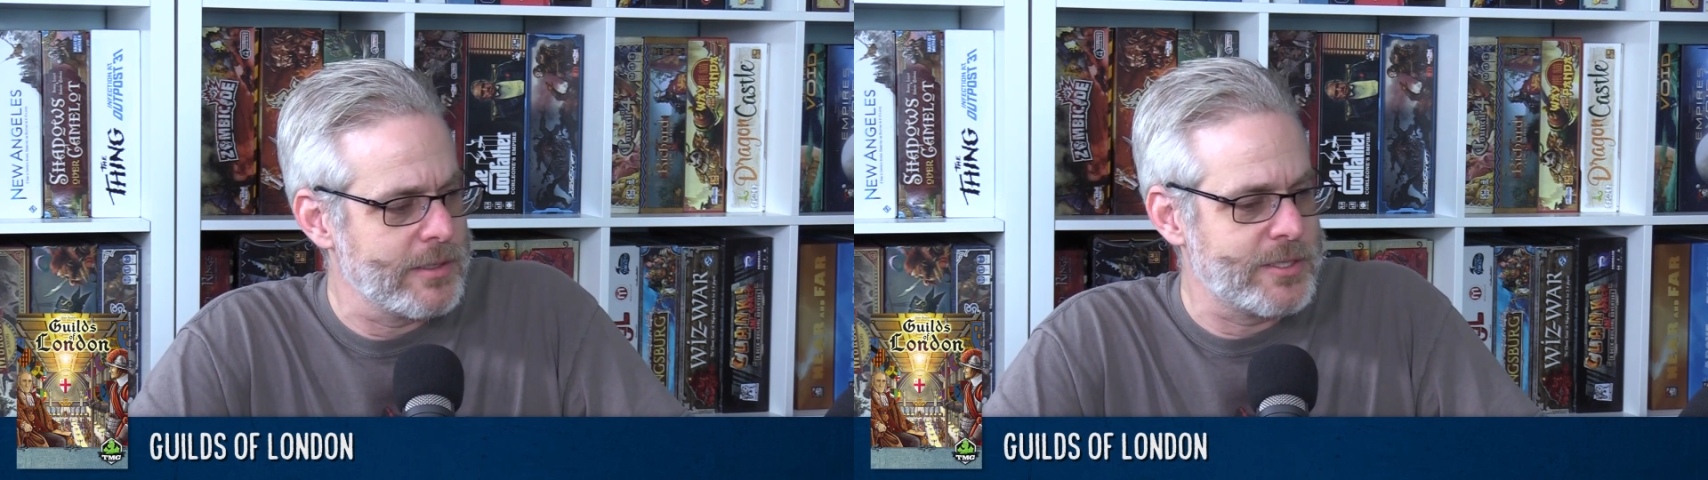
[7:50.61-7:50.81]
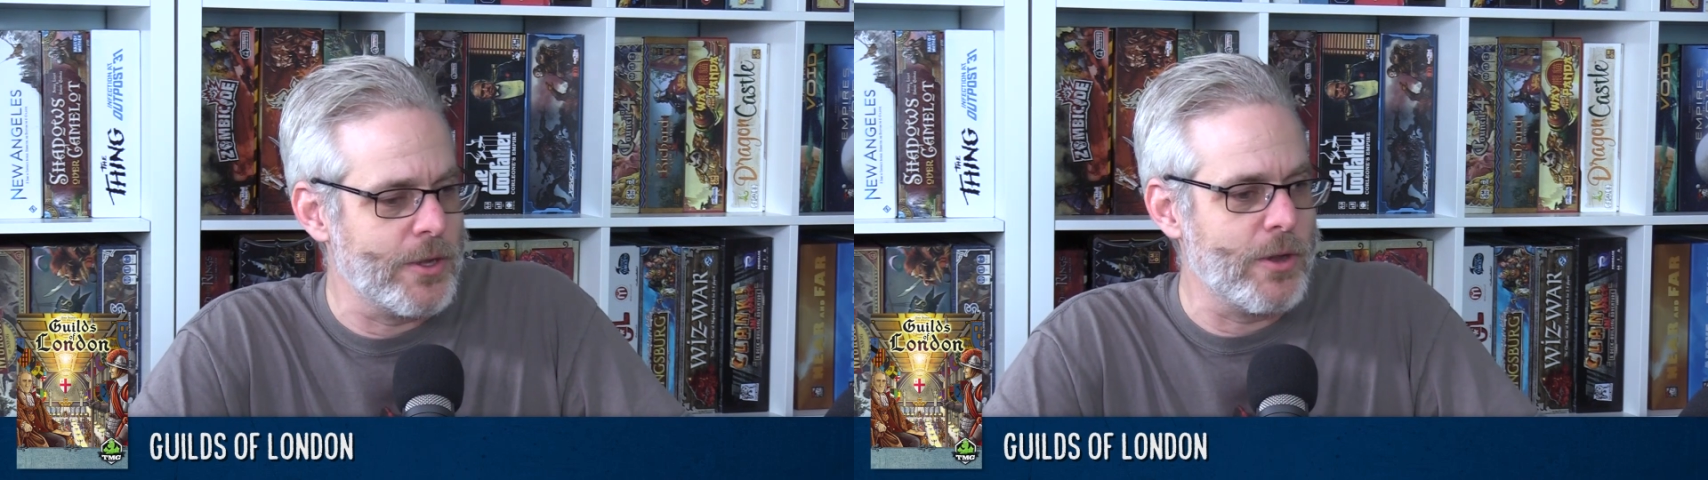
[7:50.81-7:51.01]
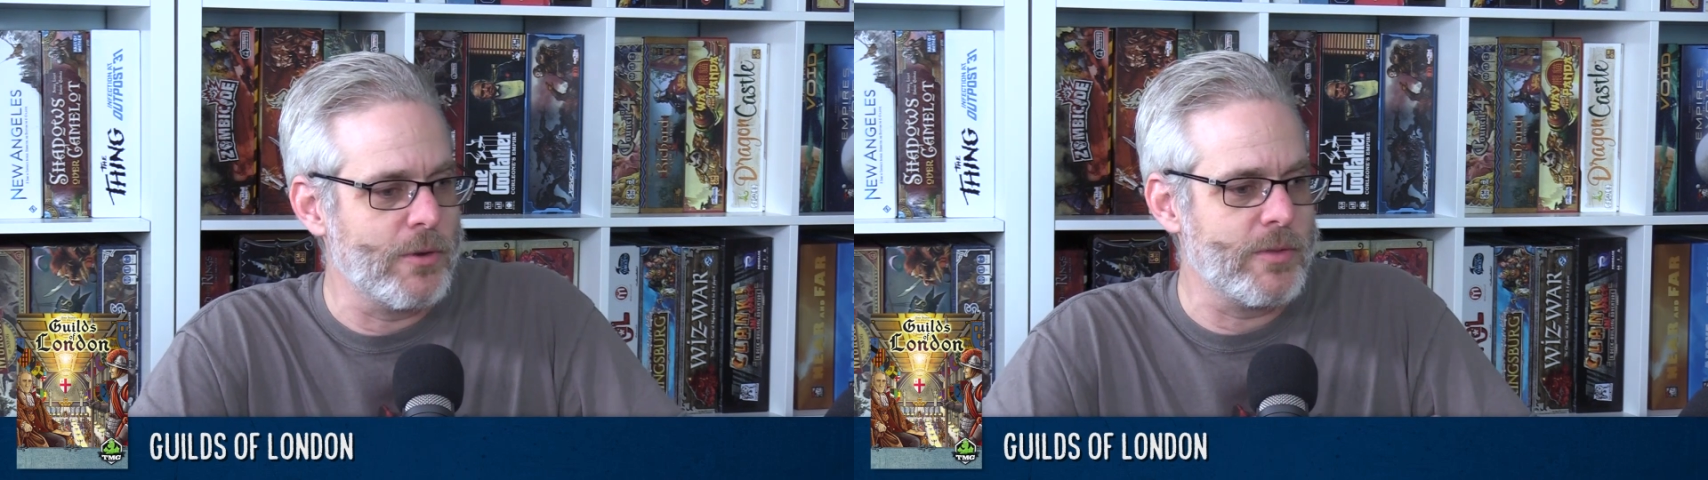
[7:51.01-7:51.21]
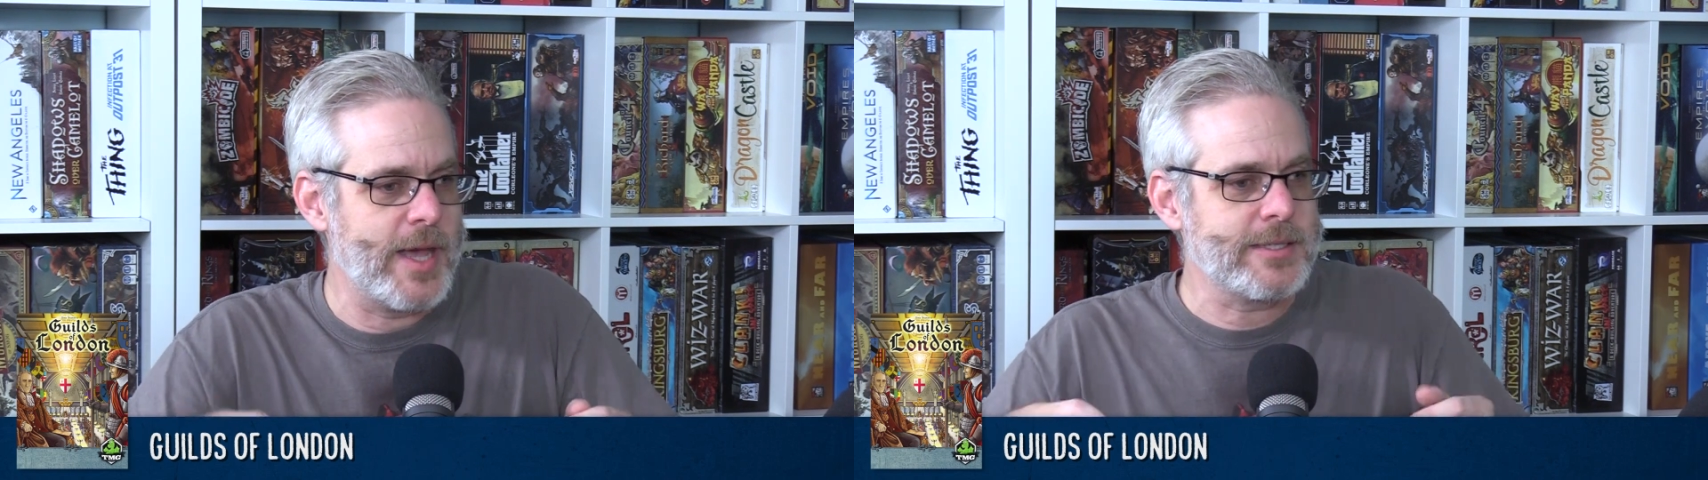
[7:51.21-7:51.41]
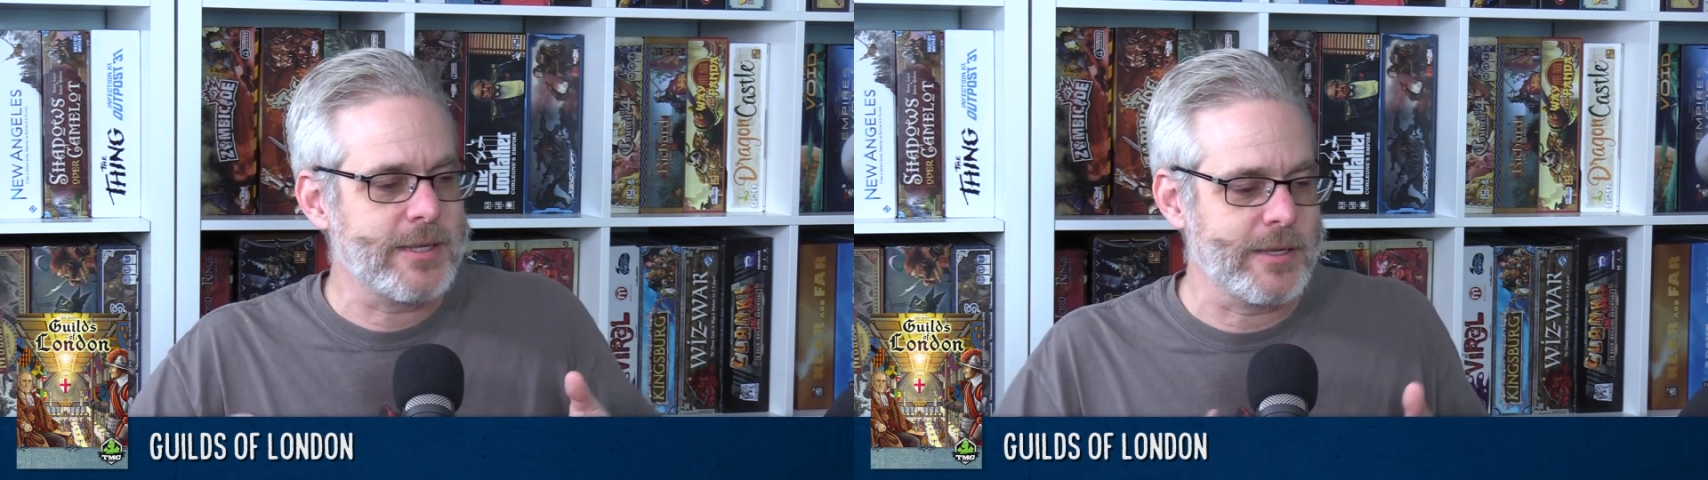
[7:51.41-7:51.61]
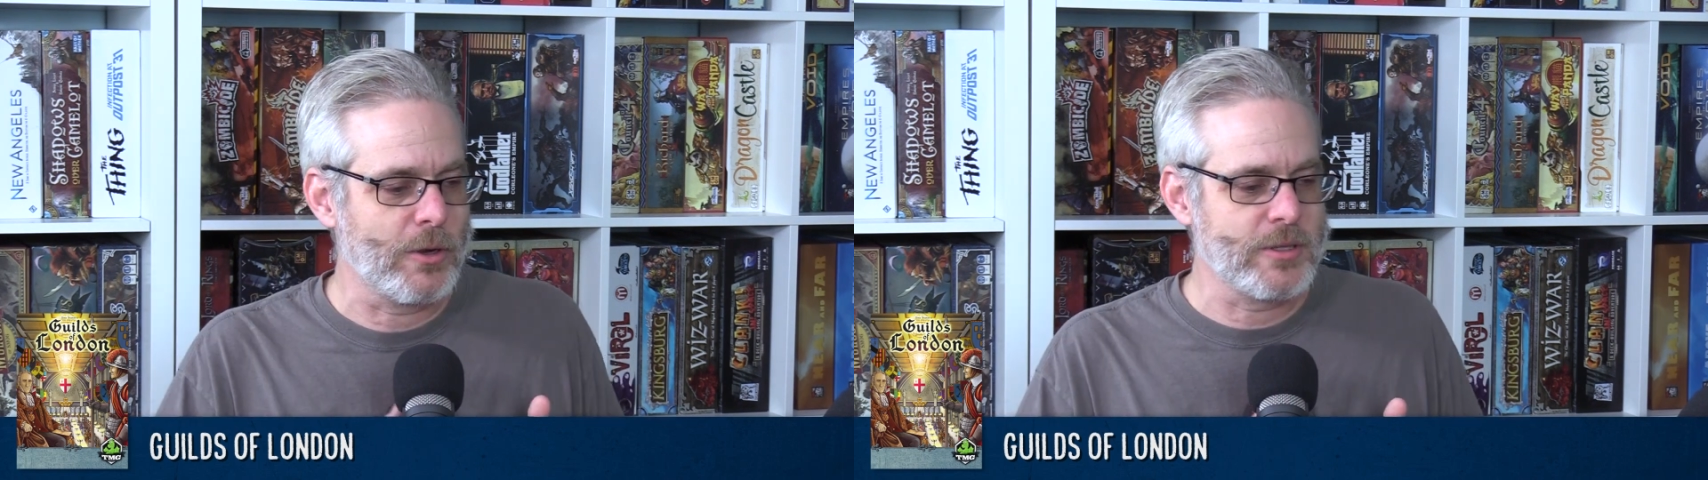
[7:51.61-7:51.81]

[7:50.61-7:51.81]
So that's like an